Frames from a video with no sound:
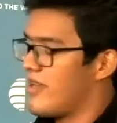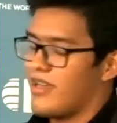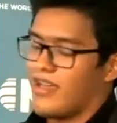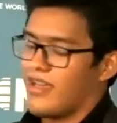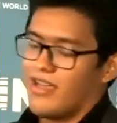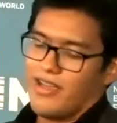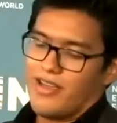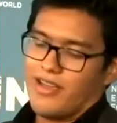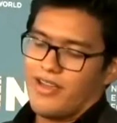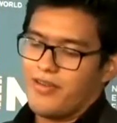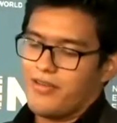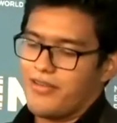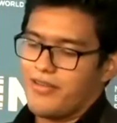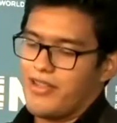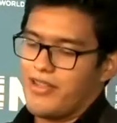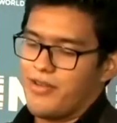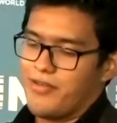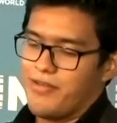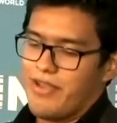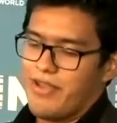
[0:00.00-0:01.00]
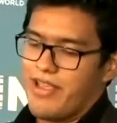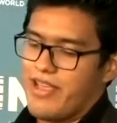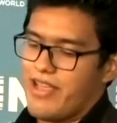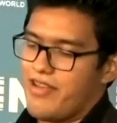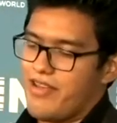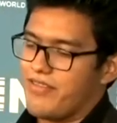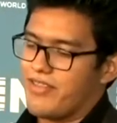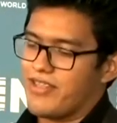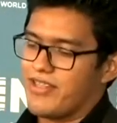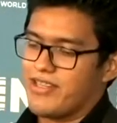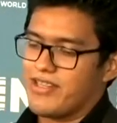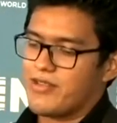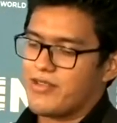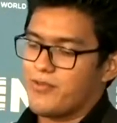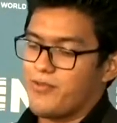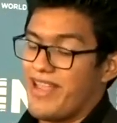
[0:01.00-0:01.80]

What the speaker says: Now, we have this,